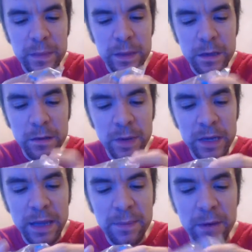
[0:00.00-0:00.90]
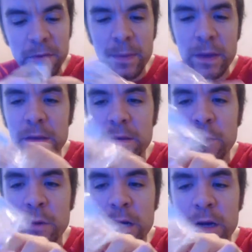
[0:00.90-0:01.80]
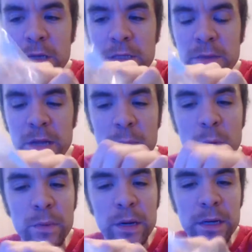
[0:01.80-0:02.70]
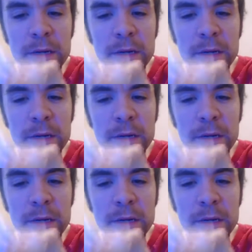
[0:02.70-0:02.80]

But that probably would have cost them a lot more money to do